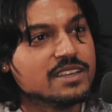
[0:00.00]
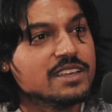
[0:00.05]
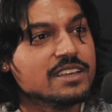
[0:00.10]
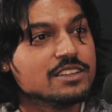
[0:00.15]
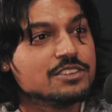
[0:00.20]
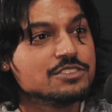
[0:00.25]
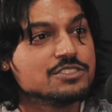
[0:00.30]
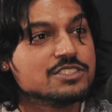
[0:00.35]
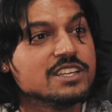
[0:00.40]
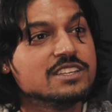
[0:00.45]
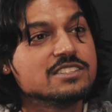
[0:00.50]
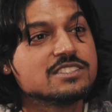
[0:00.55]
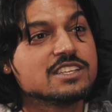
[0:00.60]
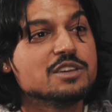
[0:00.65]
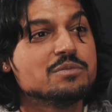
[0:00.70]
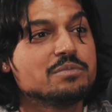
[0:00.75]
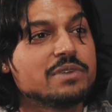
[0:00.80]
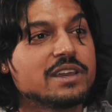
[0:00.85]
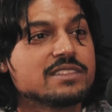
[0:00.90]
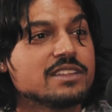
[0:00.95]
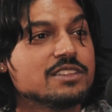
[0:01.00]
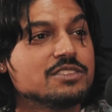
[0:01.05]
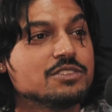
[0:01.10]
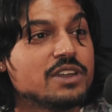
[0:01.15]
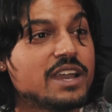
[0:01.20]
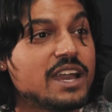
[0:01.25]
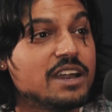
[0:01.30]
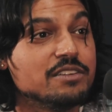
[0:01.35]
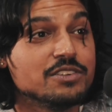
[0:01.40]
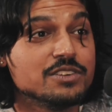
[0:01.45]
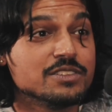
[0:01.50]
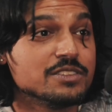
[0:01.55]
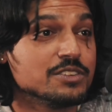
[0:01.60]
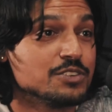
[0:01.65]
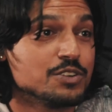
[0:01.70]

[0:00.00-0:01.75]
It'll change the impact that they'll have on their